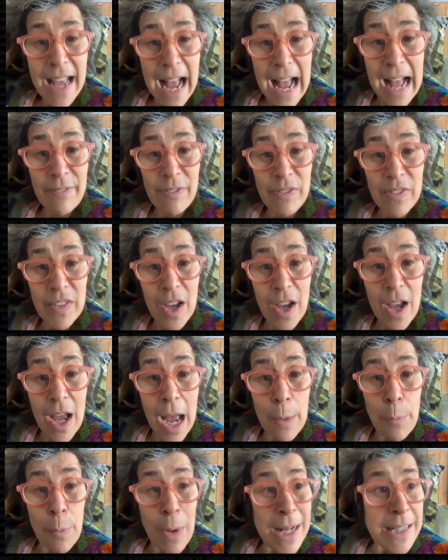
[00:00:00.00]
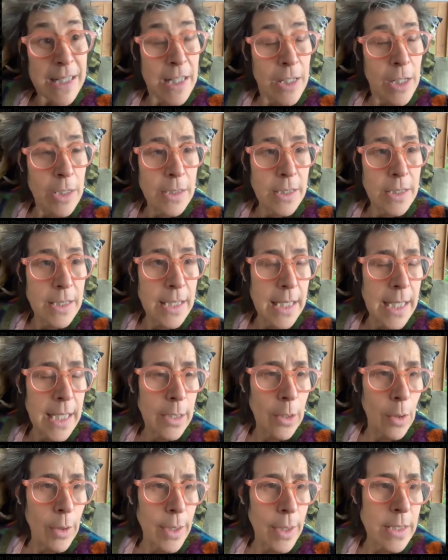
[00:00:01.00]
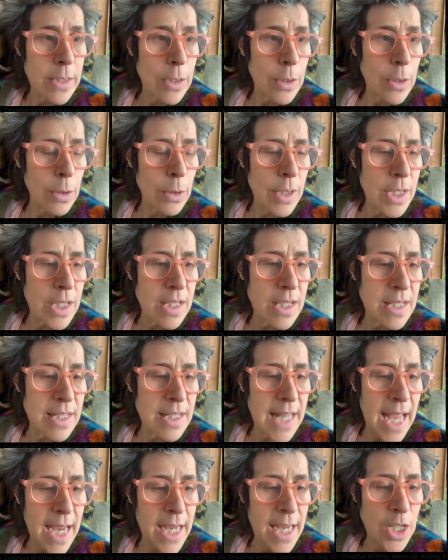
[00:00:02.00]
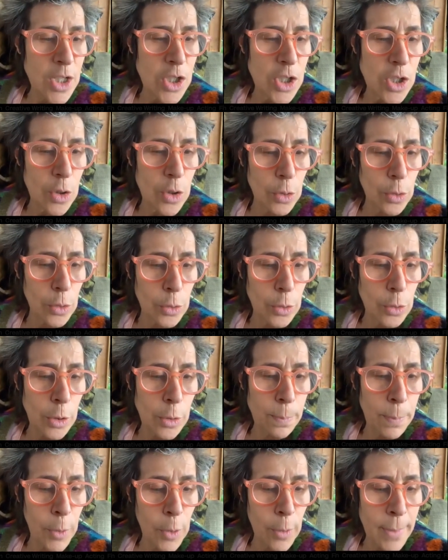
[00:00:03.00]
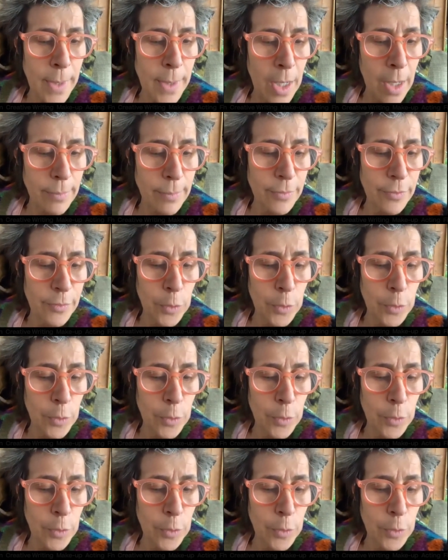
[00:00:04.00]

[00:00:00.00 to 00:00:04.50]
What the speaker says: And I went to London and I got into this stage school who put me up